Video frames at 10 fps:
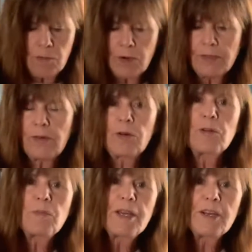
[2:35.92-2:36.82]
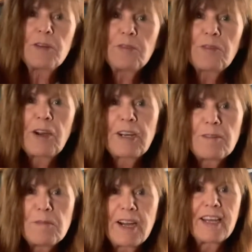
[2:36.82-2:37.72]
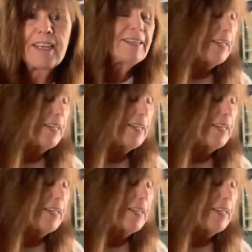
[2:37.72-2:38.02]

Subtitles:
was grown by a good friend of mine